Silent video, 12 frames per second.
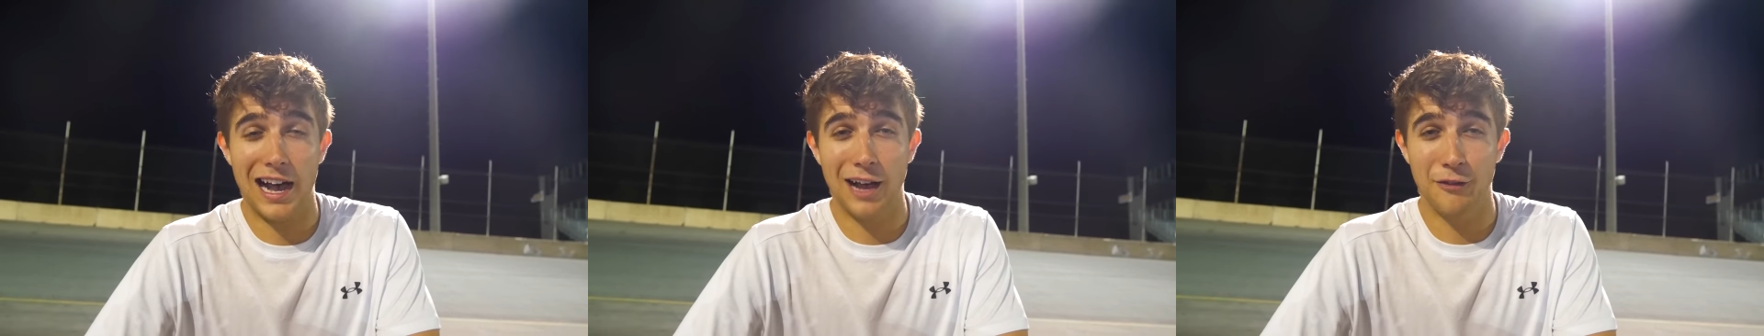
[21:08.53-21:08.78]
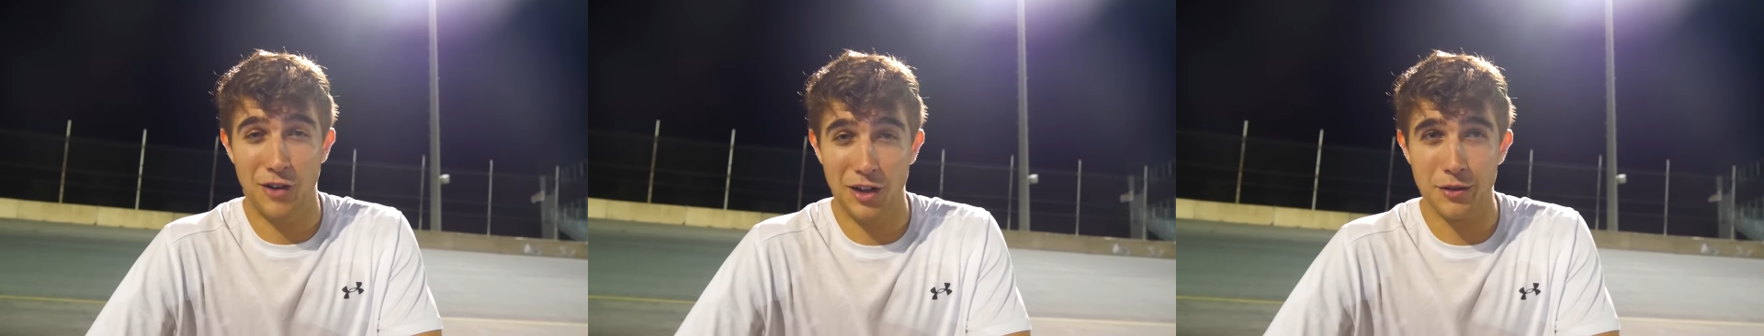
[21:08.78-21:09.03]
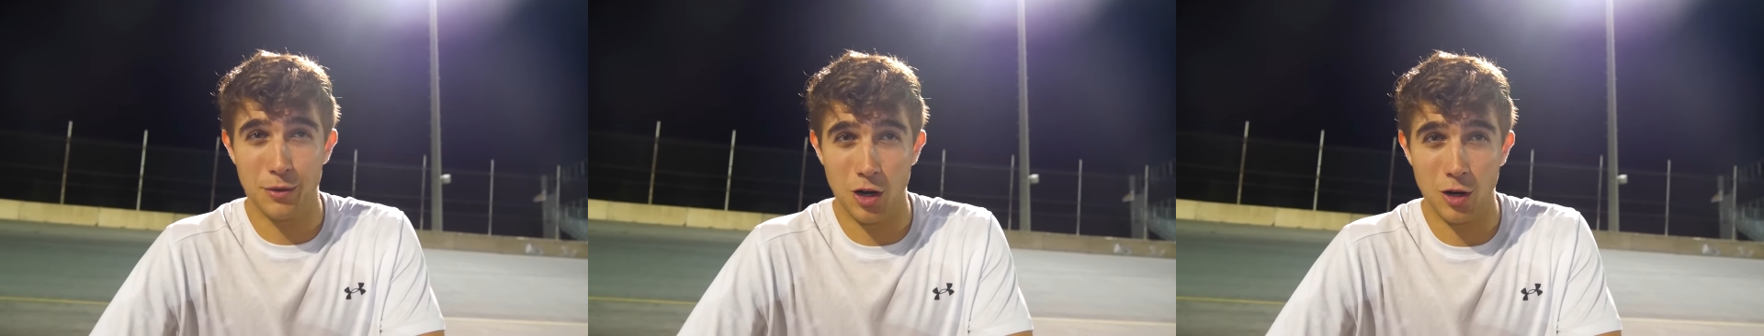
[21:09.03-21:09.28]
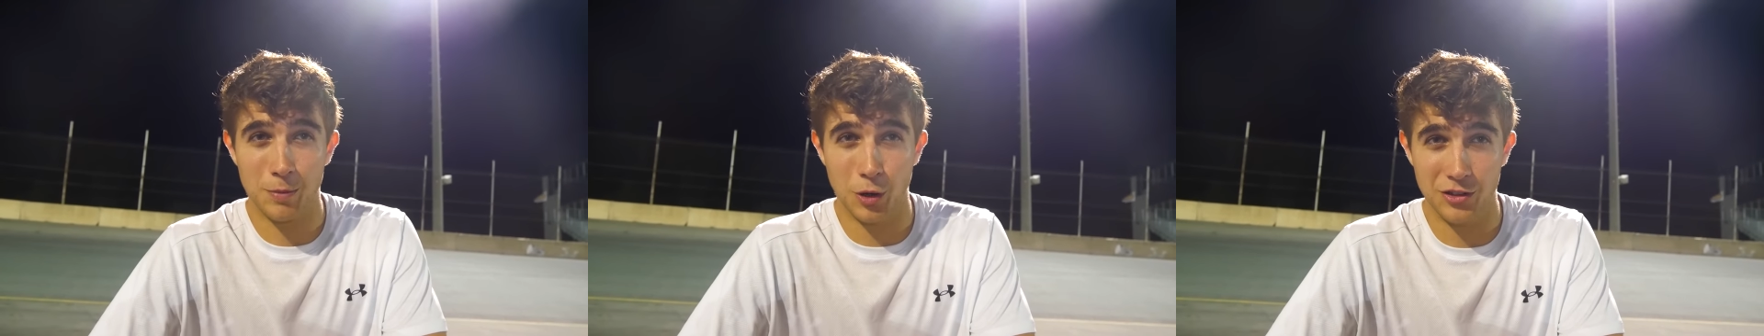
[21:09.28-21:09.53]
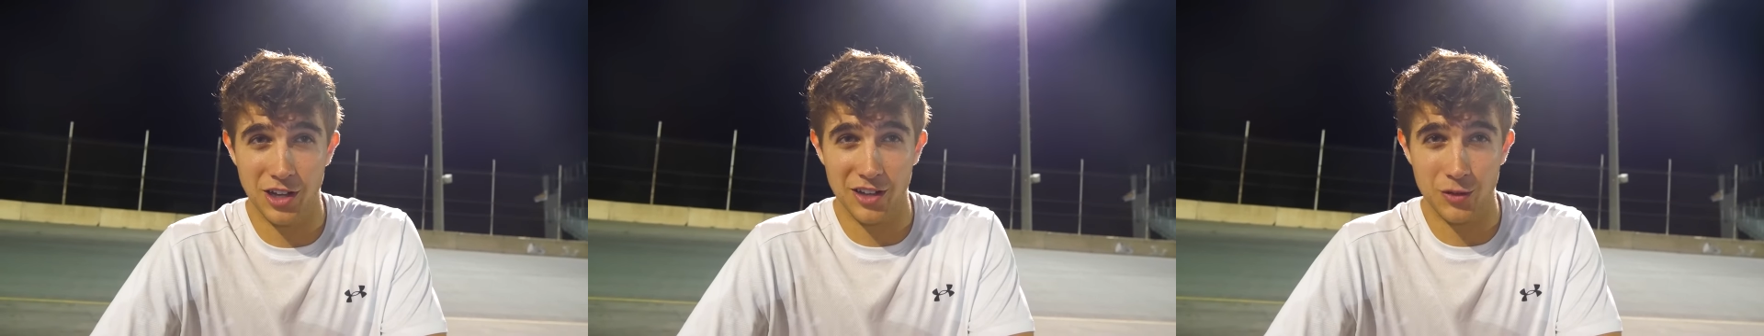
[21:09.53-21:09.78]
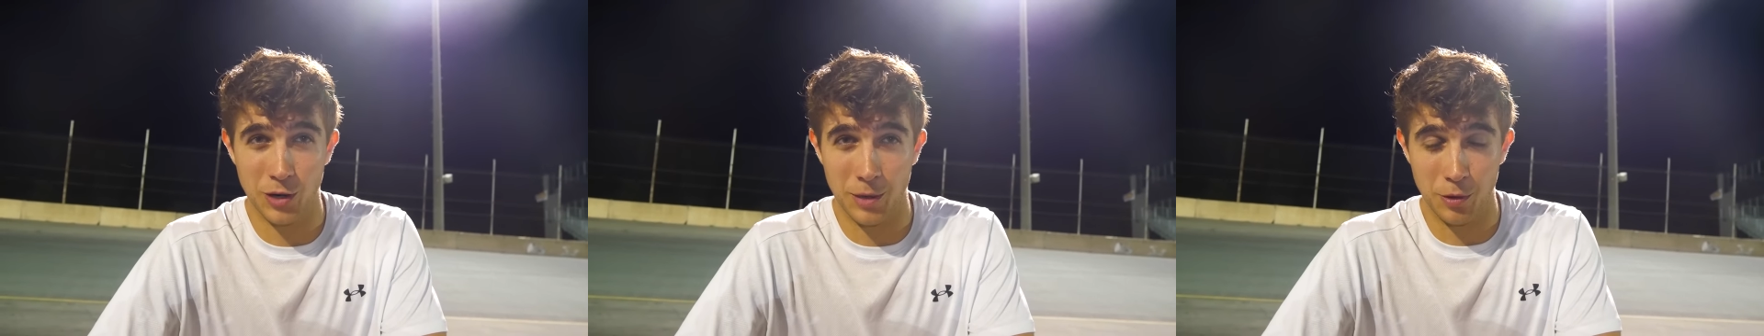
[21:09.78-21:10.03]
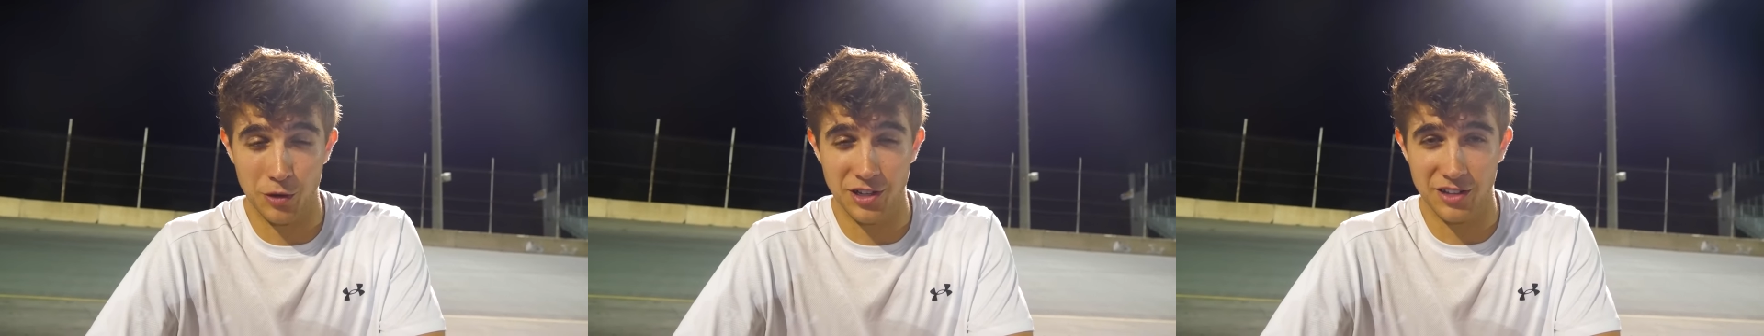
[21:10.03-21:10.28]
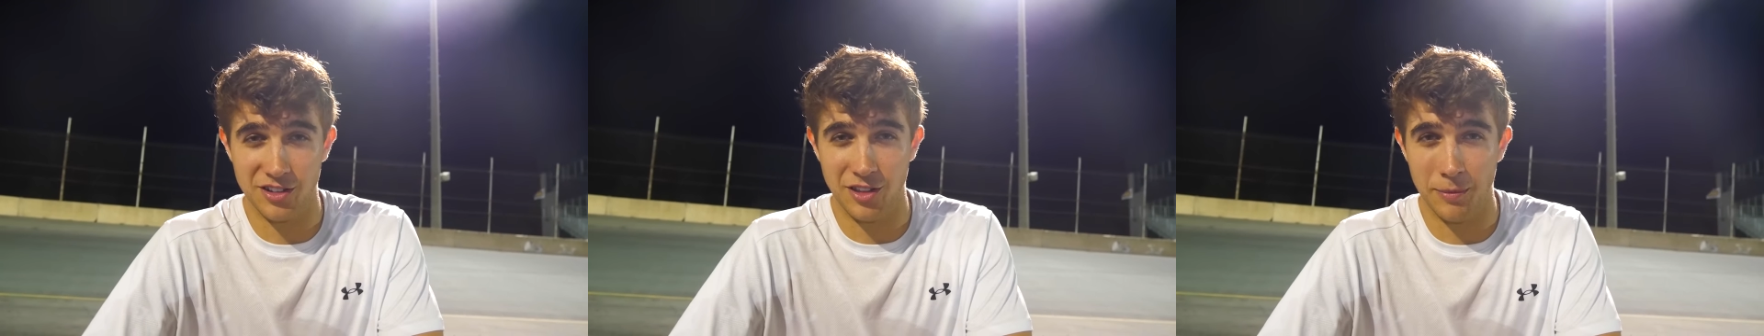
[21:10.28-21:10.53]
I filed the wrong protest when I
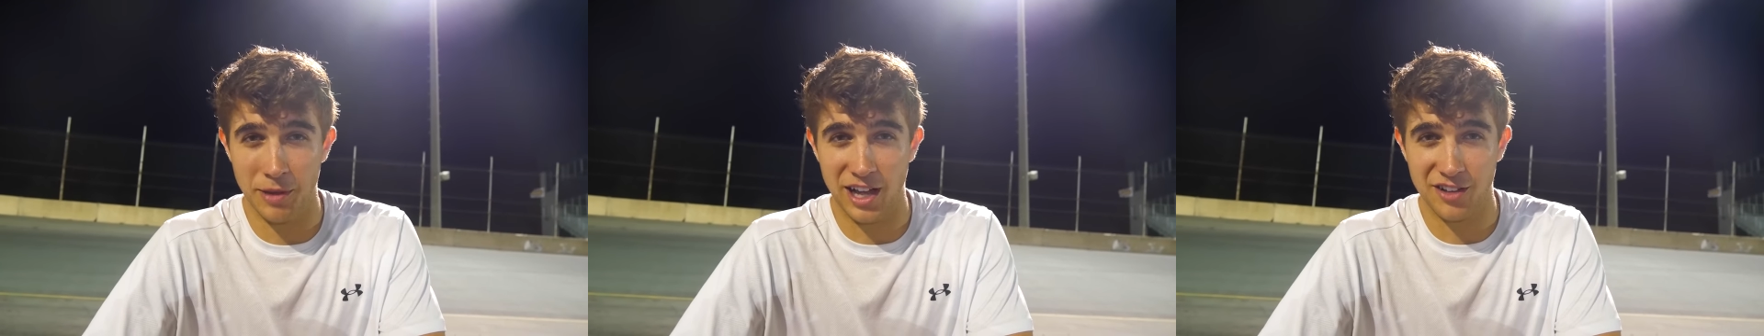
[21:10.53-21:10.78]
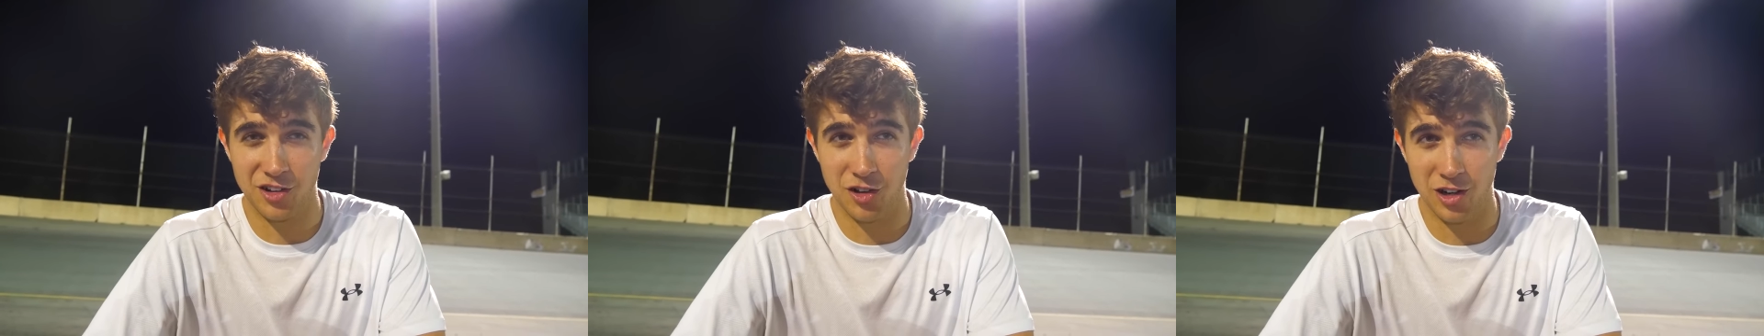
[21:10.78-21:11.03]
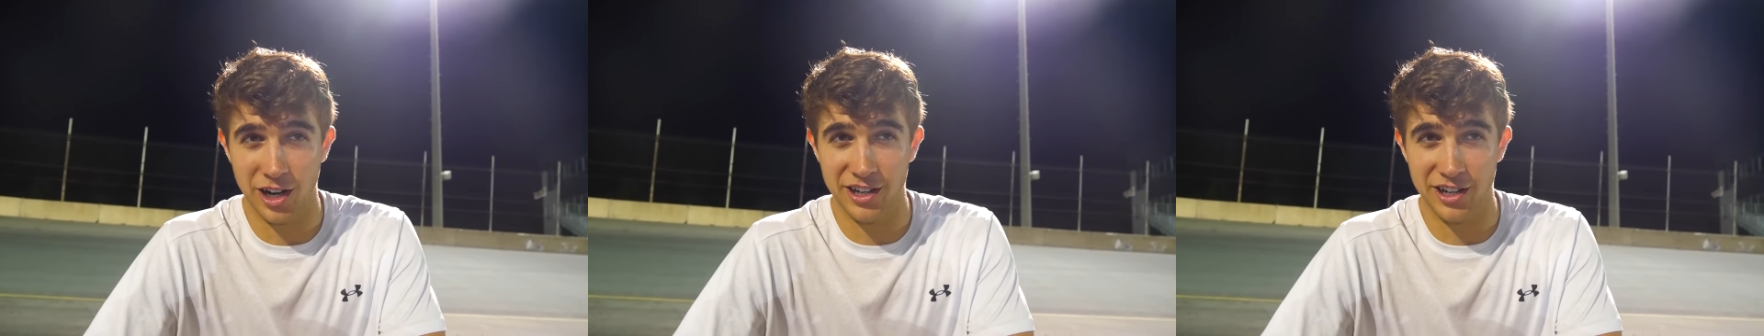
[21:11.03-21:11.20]
protested them last year.